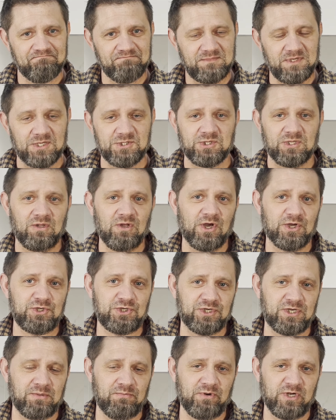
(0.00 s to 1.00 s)
doesn't like
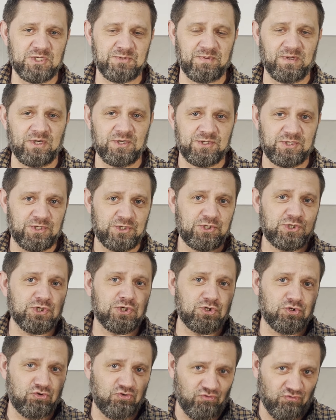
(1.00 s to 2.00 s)
chicken breast because it's
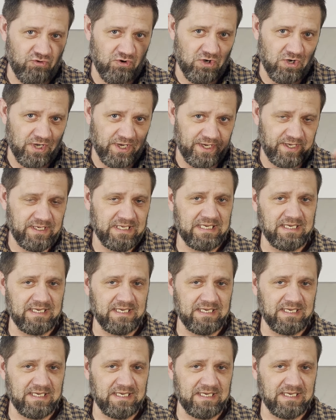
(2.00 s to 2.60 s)
dry.